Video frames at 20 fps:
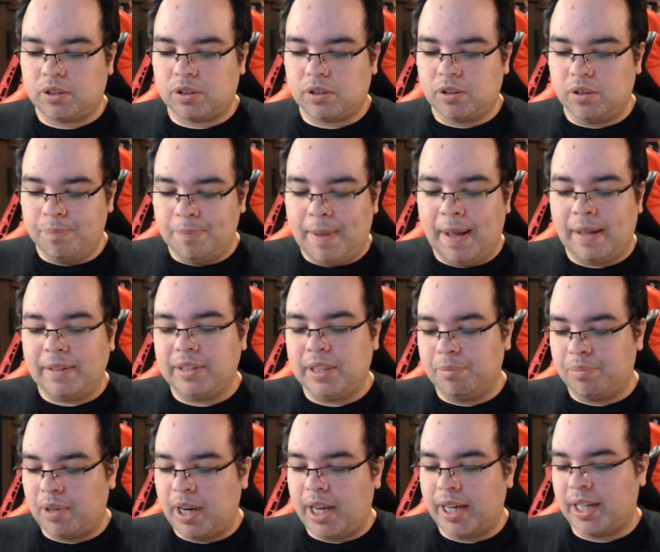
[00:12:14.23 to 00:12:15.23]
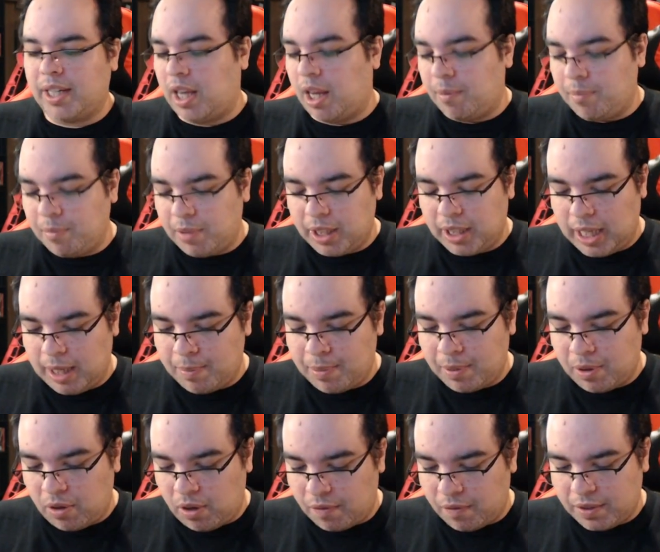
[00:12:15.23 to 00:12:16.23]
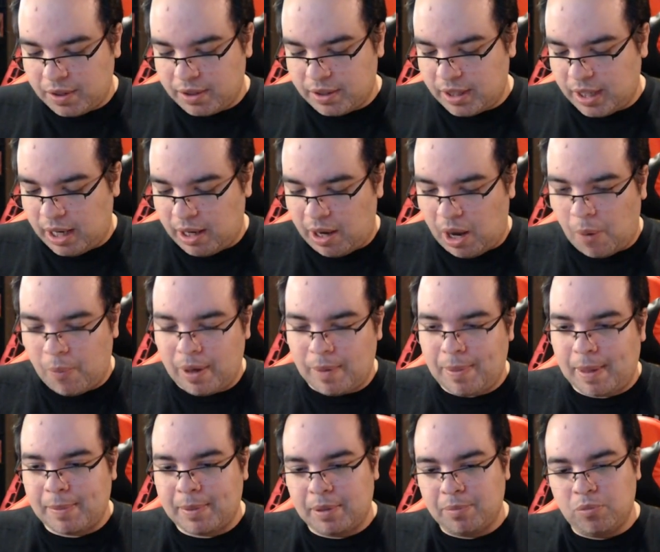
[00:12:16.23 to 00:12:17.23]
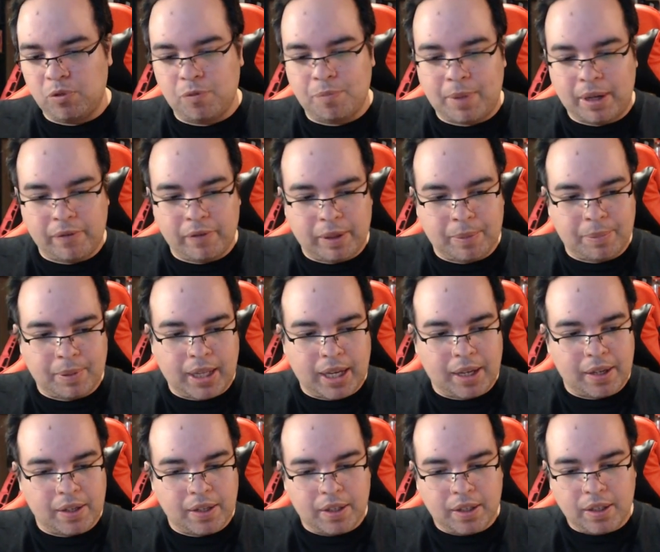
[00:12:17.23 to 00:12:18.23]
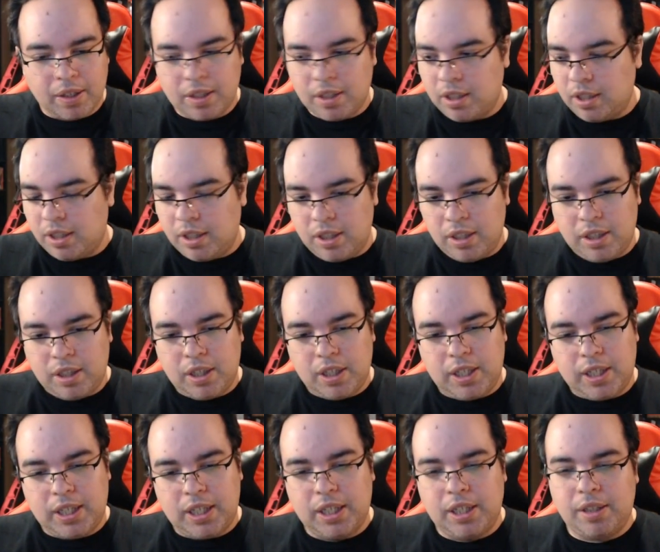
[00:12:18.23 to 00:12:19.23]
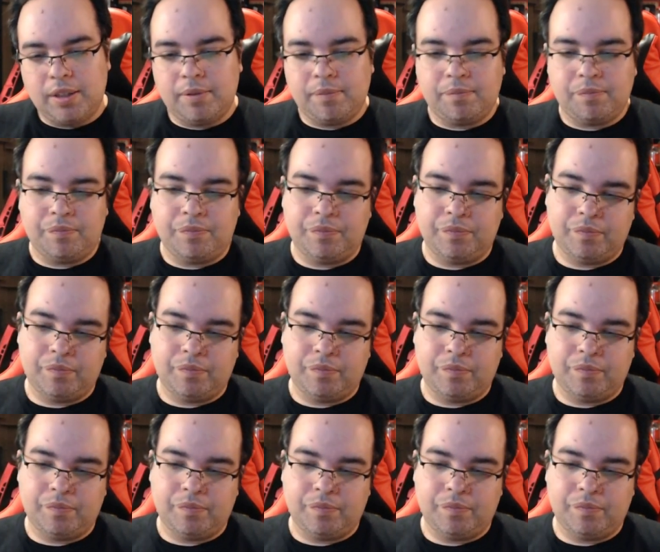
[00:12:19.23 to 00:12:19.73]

mounting bracket. I'm gonna keep it off because I, I want to be able to move my replay. Um,